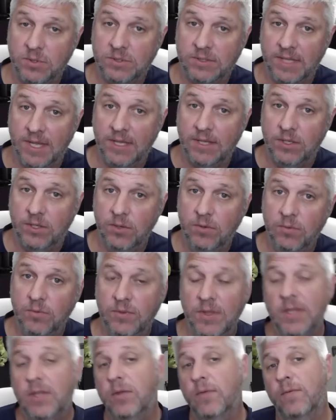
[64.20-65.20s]
Thank you.
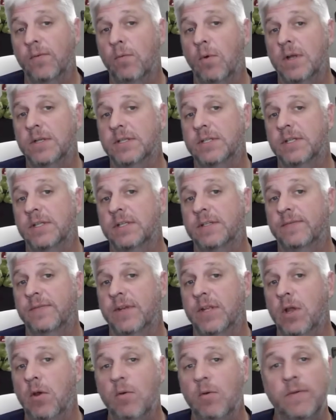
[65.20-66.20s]
Thank you for watching this
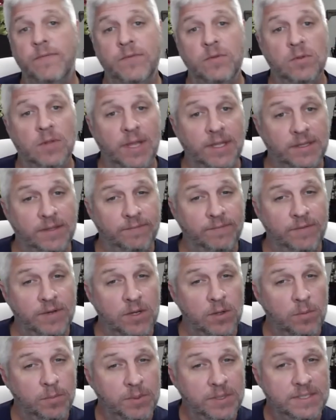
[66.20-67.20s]
video. If you like the
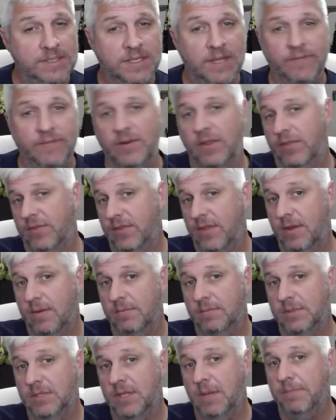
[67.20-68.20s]
video, please give it a
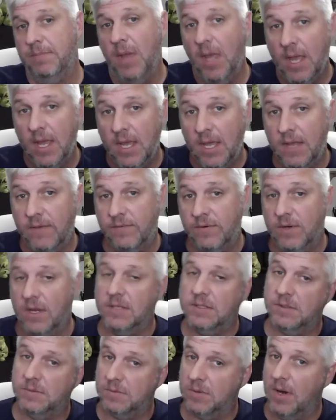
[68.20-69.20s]
thumbs up. If you're
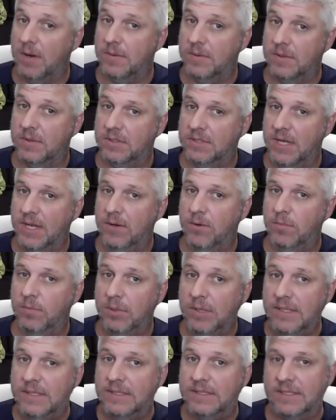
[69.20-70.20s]
not subscribed to the channel,
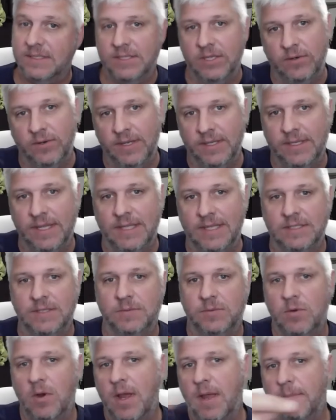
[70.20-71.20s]
please consider hitting that
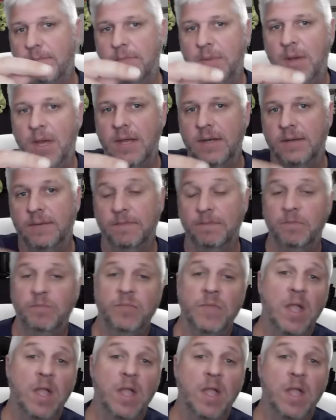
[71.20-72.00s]
subscribe button.